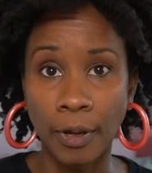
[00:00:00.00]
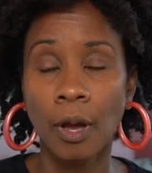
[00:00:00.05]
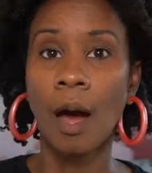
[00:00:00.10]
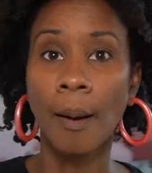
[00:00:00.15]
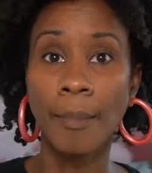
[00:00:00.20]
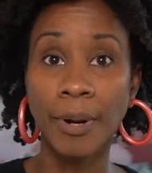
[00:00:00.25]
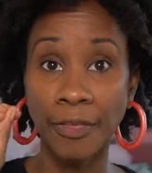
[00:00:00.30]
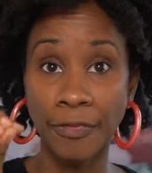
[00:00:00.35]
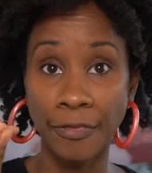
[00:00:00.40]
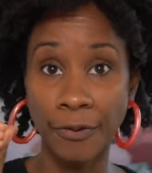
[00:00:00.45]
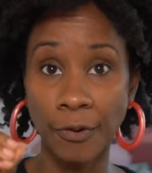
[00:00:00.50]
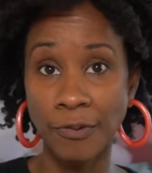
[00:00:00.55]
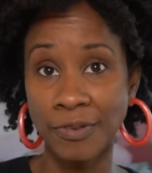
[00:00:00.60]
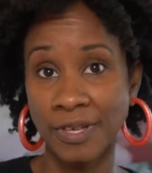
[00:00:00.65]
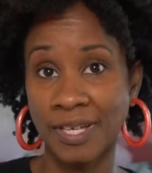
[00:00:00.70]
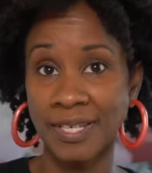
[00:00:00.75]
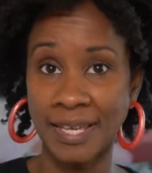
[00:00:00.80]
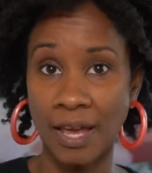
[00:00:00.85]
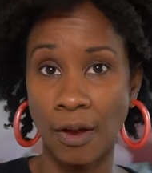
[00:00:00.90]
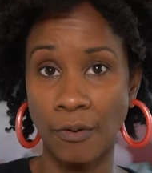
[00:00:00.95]
I'm gonna throw
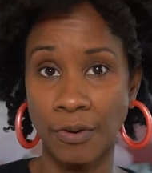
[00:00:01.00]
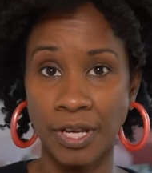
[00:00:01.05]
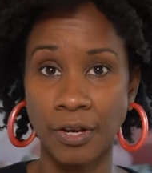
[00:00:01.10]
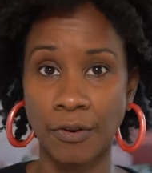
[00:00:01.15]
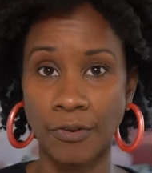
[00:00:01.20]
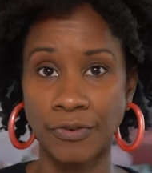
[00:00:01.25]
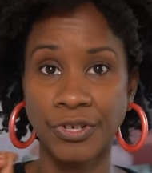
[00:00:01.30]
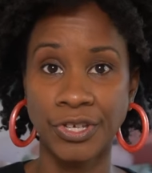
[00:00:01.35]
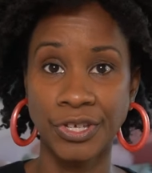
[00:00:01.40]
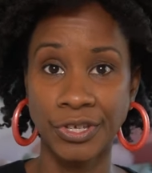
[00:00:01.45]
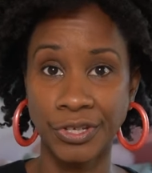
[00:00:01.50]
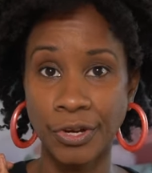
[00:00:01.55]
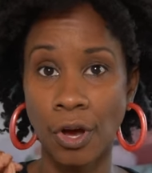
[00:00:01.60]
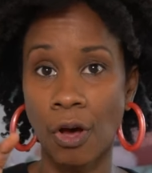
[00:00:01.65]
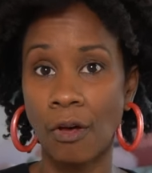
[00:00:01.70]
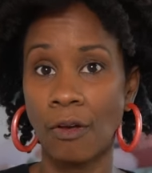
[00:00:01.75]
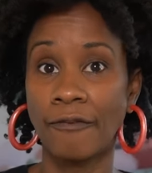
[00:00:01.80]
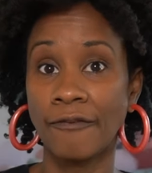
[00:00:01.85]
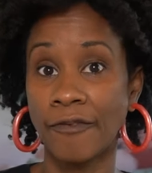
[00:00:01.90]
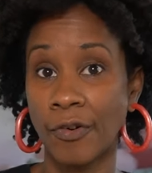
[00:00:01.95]
this out here to
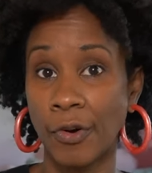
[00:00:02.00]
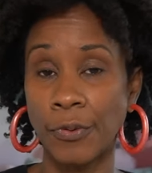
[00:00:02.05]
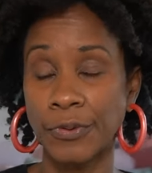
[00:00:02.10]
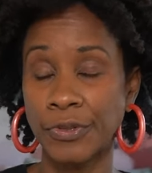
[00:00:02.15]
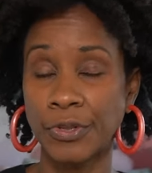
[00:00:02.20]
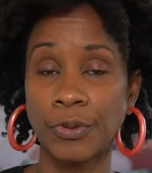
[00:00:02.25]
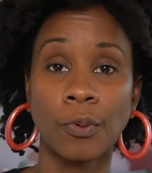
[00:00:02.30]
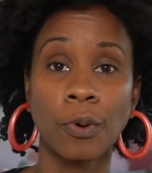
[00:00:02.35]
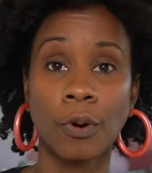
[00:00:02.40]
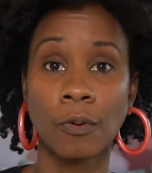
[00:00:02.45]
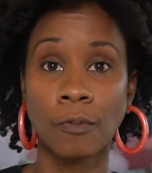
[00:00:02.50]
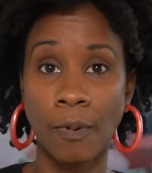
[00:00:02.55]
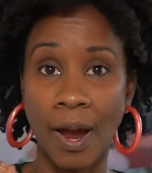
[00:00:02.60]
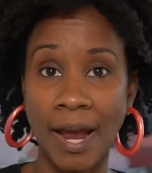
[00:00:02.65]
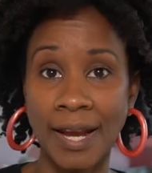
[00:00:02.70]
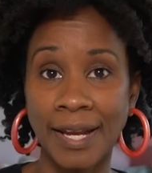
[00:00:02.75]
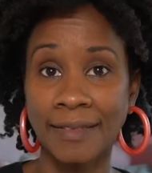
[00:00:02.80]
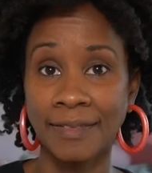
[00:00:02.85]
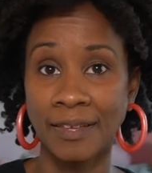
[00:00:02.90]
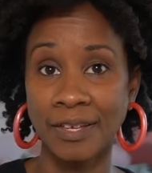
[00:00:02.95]
y'all folks who are
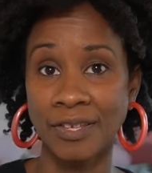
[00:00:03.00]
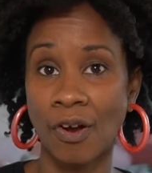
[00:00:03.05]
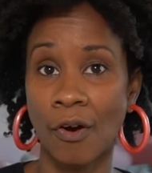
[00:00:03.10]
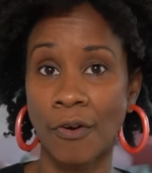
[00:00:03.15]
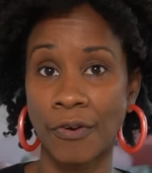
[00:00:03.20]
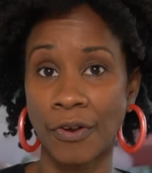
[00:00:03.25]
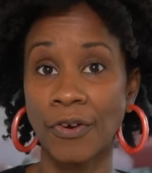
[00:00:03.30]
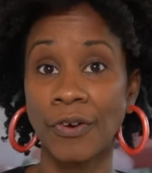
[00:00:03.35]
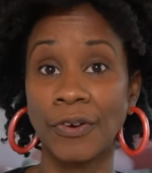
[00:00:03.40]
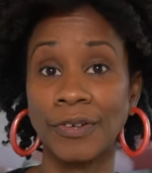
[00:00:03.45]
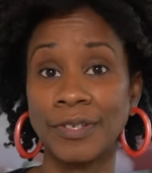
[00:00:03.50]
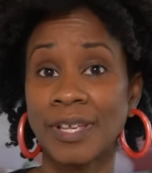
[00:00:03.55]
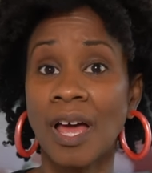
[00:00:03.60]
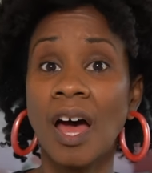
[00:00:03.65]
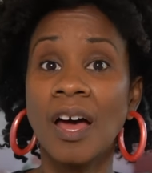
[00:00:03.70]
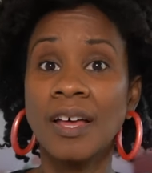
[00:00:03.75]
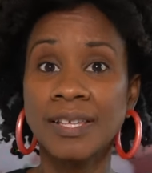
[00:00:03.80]
writing these articles.